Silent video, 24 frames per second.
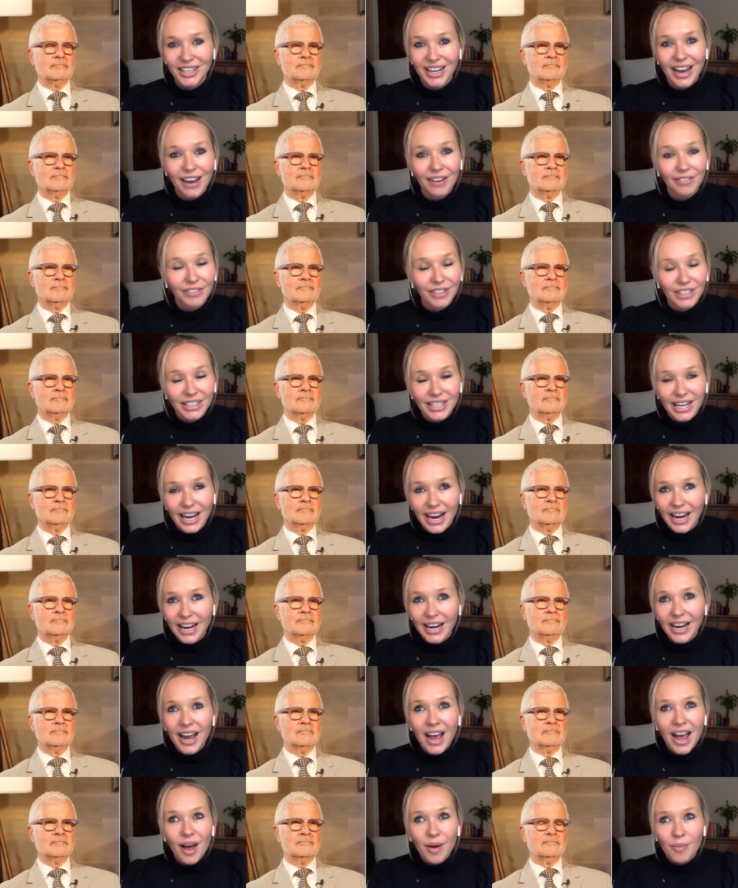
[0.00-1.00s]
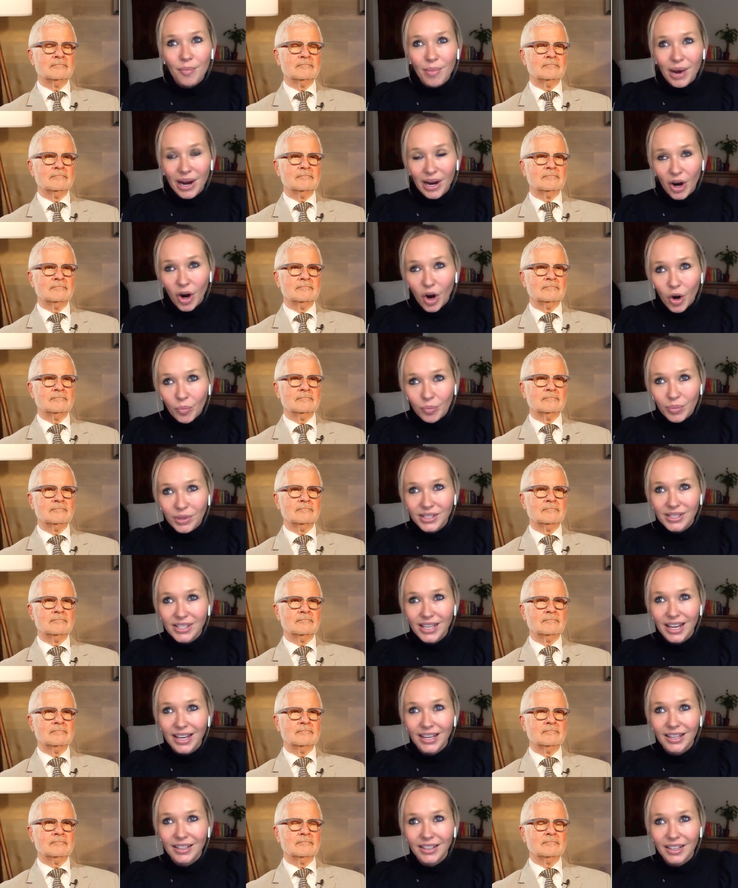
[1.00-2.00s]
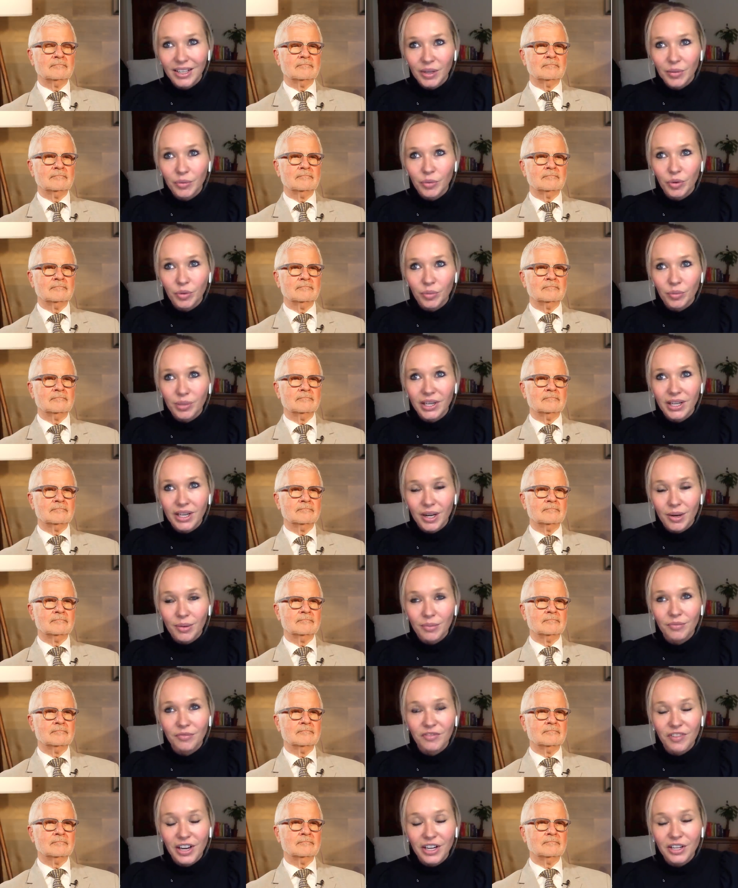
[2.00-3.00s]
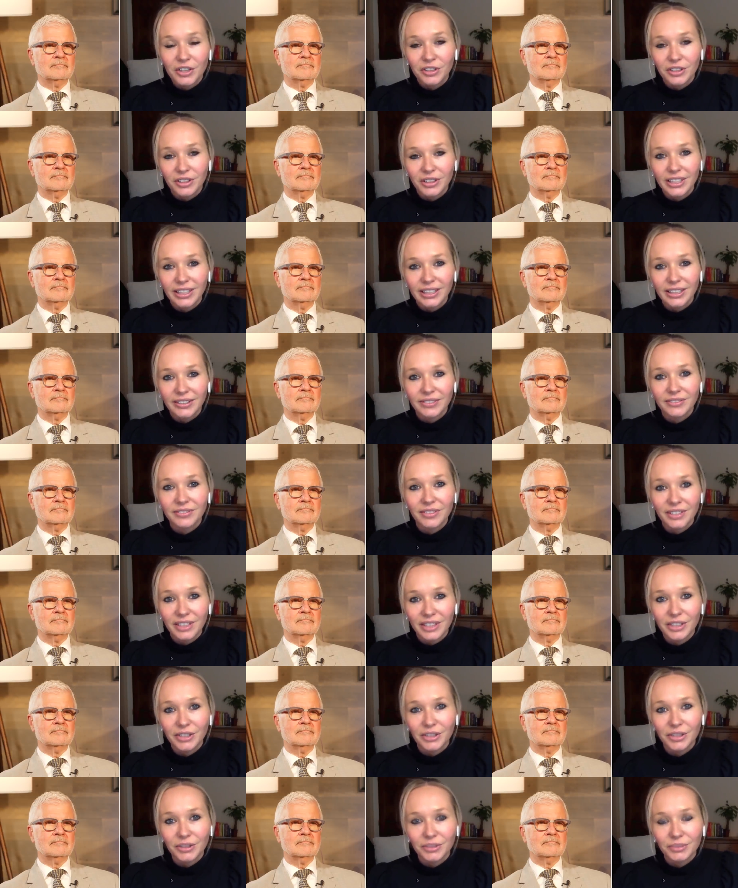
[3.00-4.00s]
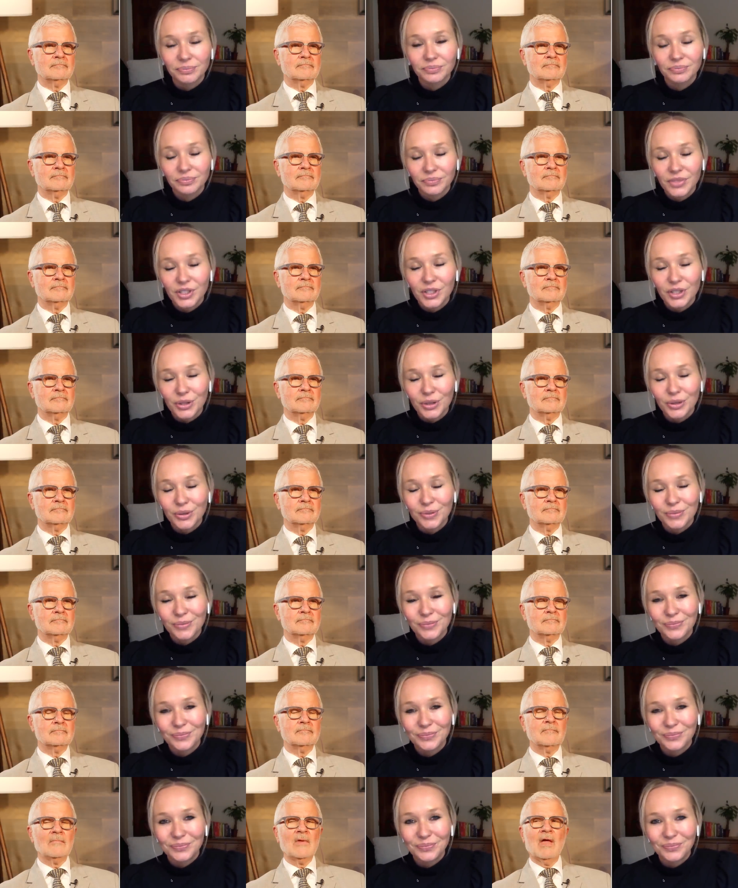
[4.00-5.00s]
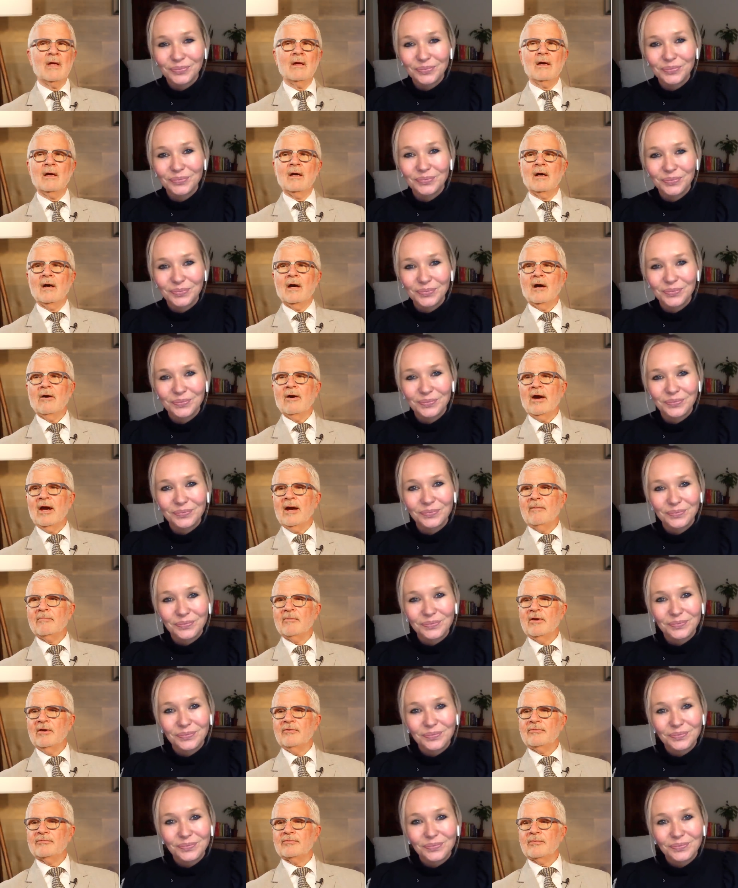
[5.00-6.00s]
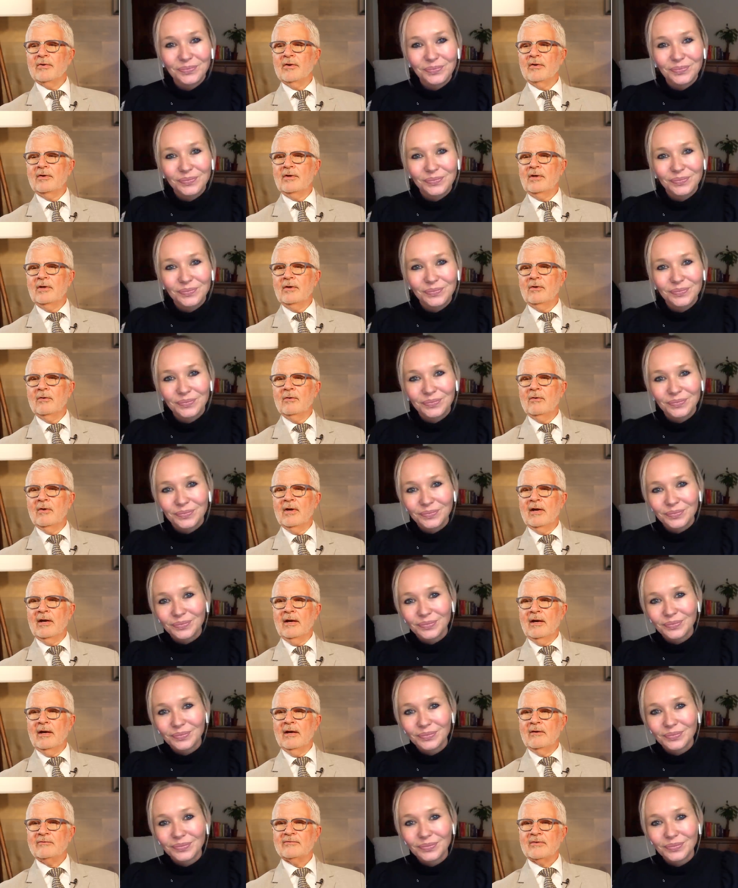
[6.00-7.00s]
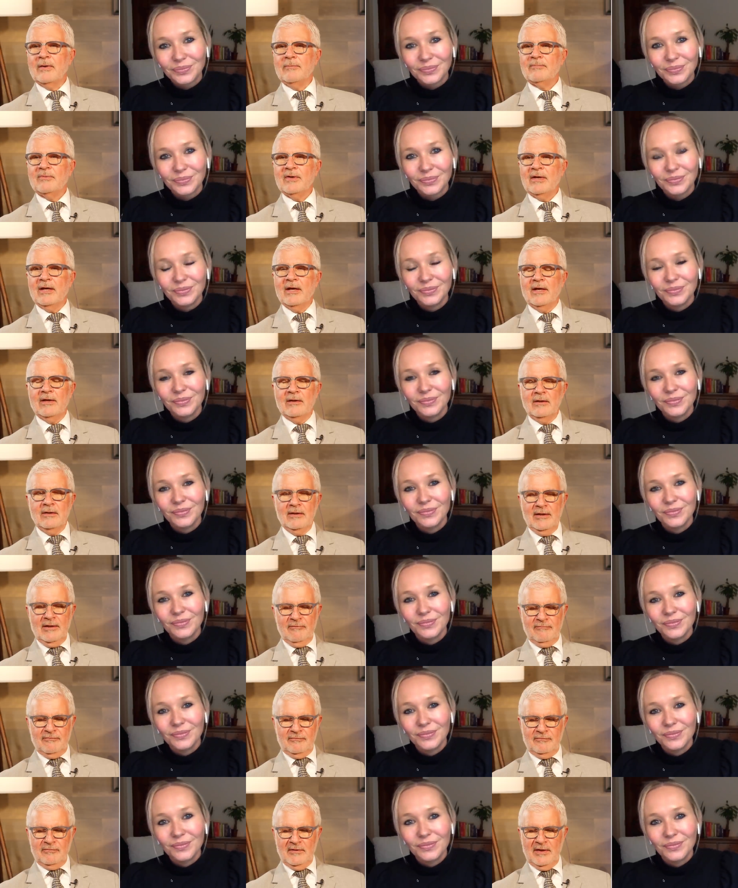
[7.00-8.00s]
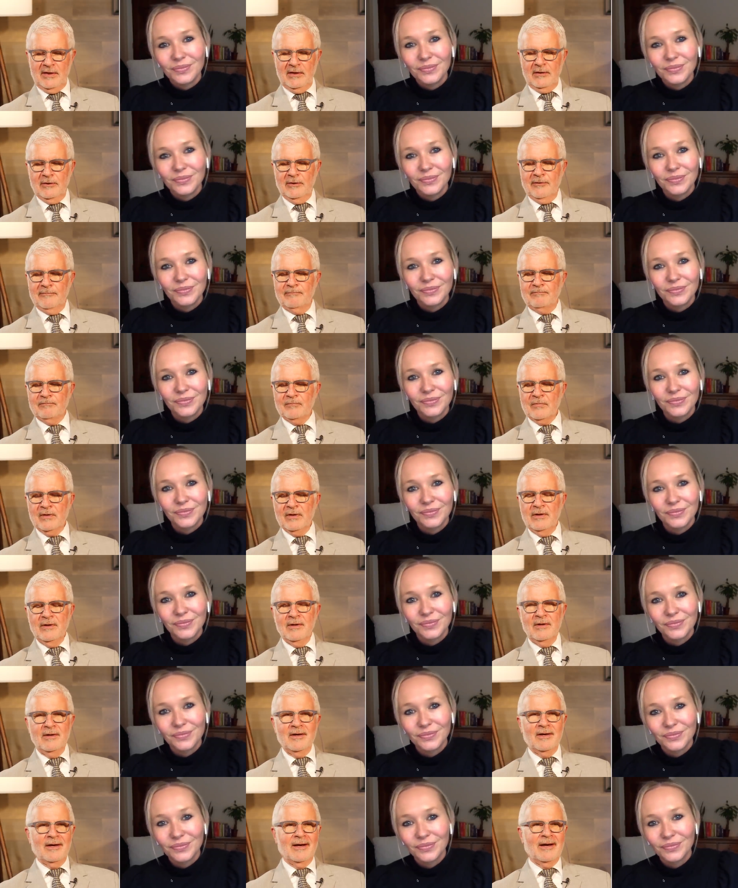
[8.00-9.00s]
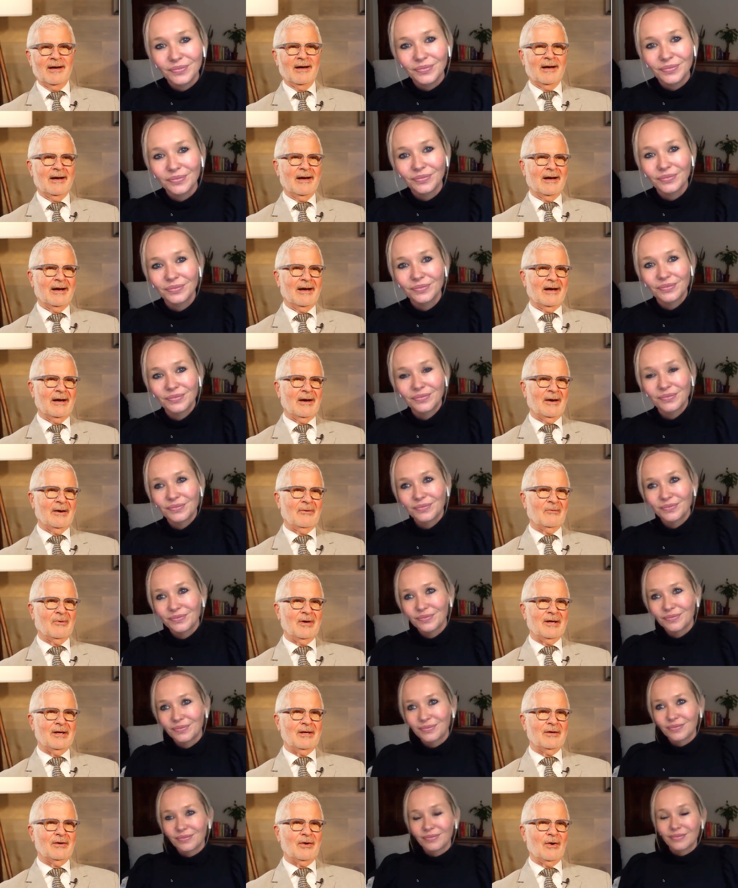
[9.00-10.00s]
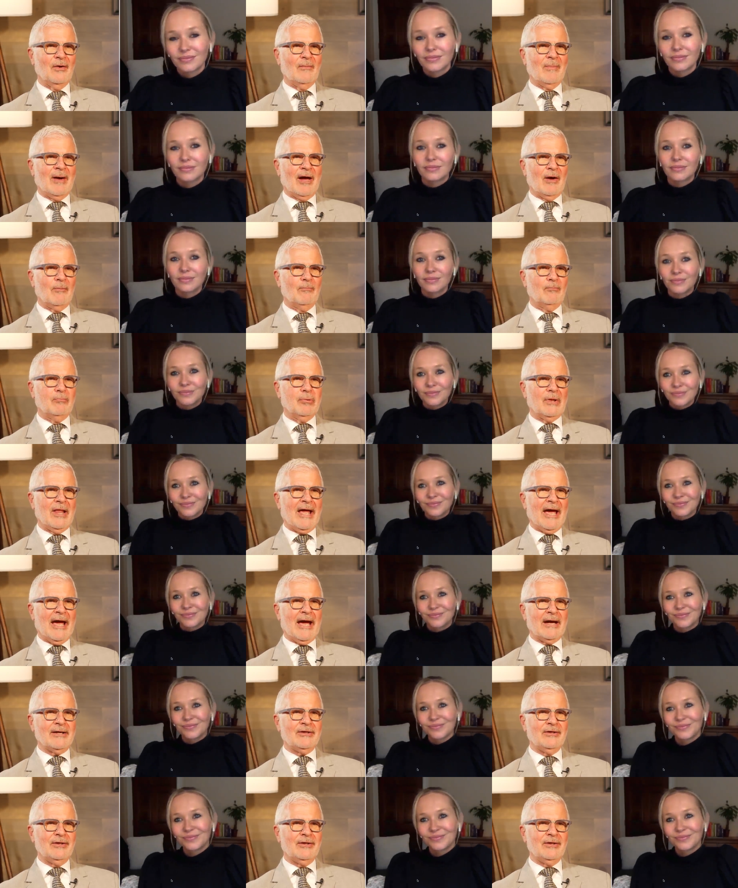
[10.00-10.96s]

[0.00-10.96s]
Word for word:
Speaker 1: every day my hope is that it will become federally legal soon.
Speaker 2: All right, I'm going to throw you a something out of left field. Uh, what do you know about black